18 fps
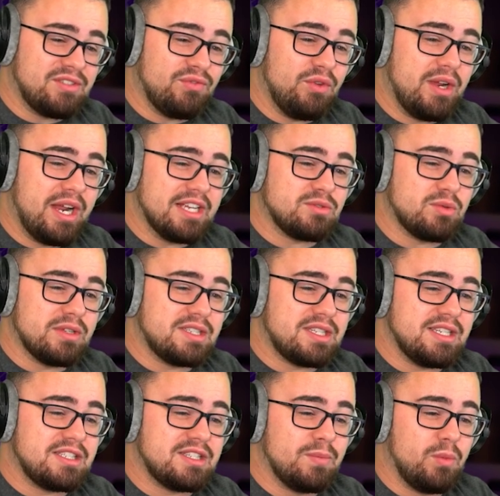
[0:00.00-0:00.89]
if you guys want to
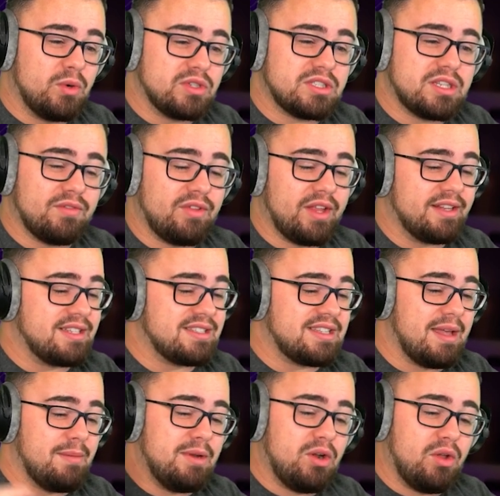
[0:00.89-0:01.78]
see some more stuff like this,
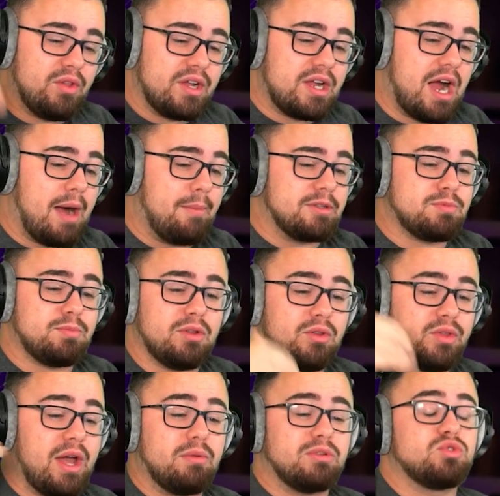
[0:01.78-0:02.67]
let me know in the comments
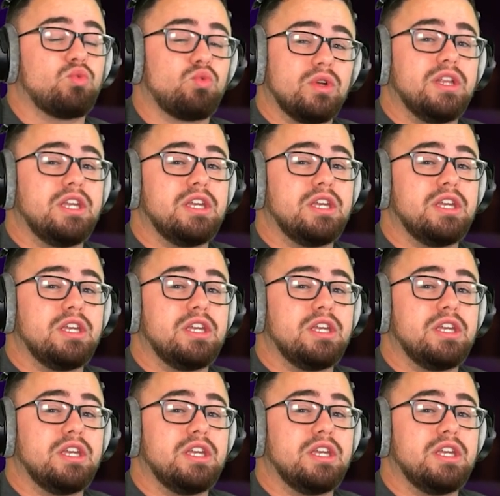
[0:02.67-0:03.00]
below. That was really